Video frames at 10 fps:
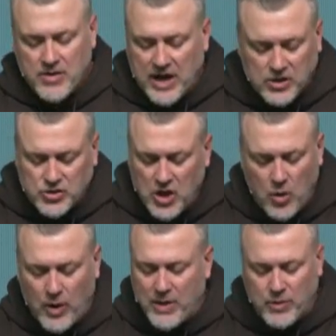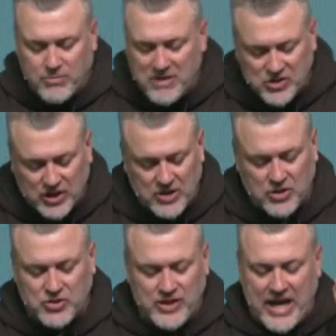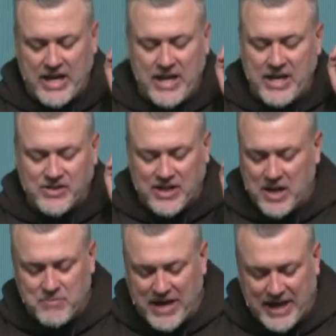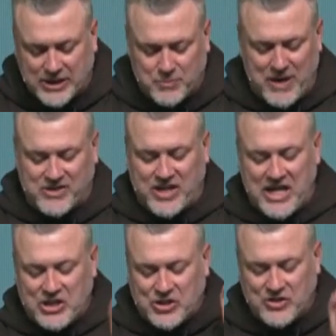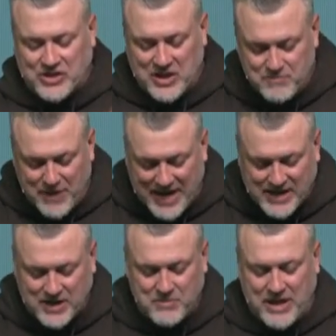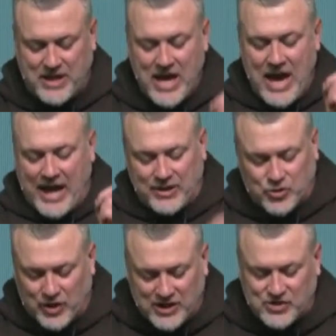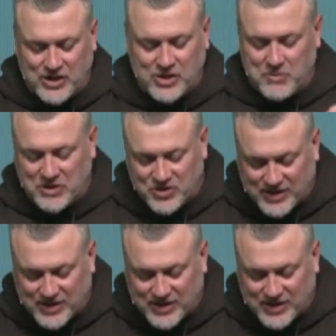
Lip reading: There's no way with misunderstandings and unmet expectations and abandonment and criticism and